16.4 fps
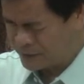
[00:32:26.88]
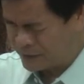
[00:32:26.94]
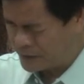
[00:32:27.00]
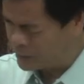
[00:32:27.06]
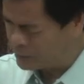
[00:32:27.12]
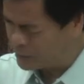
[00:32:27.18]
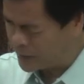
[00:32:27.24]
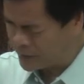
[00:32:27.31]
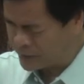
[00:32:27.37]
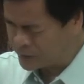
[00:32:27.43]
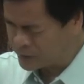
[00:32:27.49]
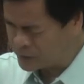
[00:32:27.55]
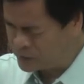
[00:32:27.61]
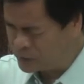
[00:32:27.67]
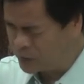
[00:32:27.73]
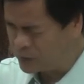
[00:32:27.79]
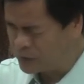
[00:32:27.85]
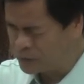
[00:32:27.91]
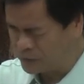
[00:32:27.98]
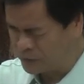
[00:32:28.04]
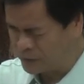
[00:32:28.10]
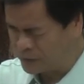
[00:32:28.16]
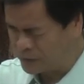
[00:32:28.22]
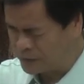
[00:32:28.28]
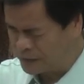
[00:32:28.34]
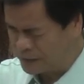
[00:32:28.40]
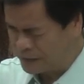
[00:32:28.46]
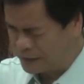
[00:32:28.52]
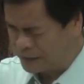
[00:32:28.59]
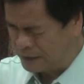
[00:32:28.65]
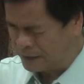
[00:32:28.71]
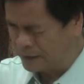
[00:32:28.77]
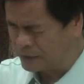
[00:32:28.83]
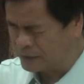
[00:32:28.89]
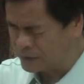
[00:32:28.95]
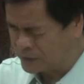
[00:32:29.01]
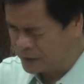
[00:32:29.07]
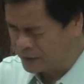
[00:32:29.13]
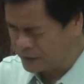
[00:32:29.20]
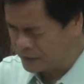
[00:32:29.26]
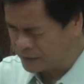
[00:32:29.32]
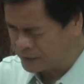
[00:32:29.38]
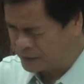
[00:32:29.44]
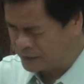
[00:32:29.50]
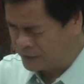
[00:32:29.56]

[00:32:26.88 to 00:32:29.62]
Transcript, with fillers: And make us joyful until